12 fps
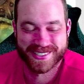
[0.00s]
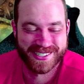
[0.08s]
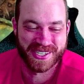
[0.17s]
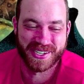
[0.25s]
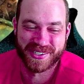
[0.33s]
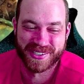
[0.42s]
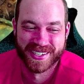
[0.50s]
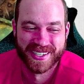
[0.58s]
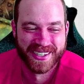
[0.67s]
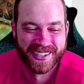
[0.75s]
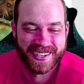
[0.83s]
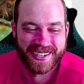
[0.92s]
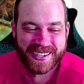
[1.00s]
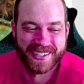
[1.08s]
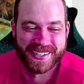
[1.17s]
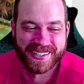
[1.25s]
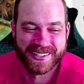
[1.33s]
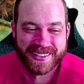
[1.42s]
So
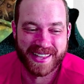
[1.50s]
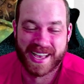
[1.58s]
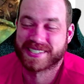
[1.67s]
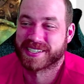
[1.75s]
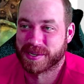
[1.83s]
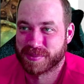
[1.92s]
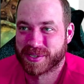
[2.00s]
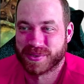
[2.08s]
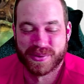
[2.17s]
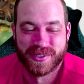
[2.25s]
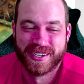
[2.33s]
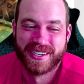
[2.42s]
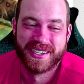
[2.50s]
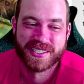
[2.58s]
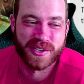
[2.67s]
that's going to be cool. So